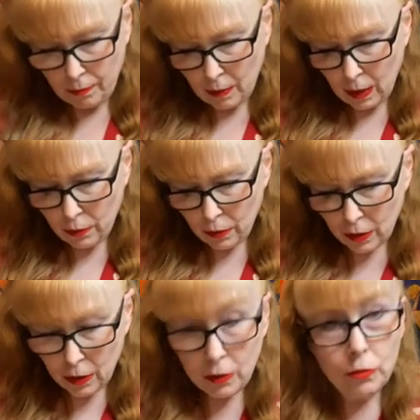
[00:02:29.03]
And we're
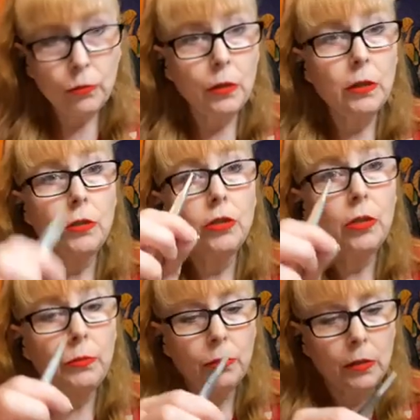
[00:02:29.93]
going to use one of the
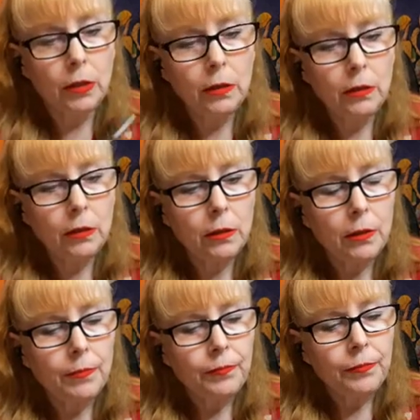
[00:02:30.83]
jump rings
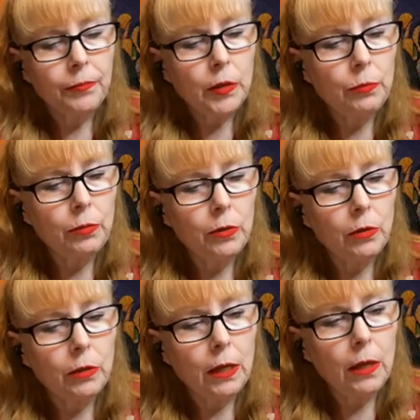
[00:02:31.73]
to put
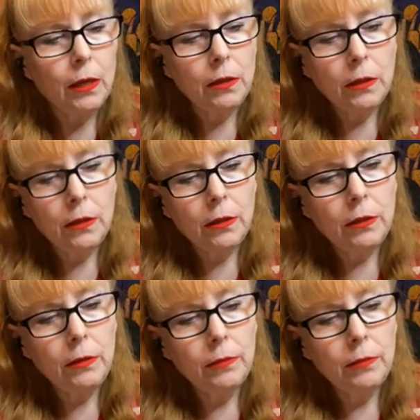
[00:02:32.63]
on the end here.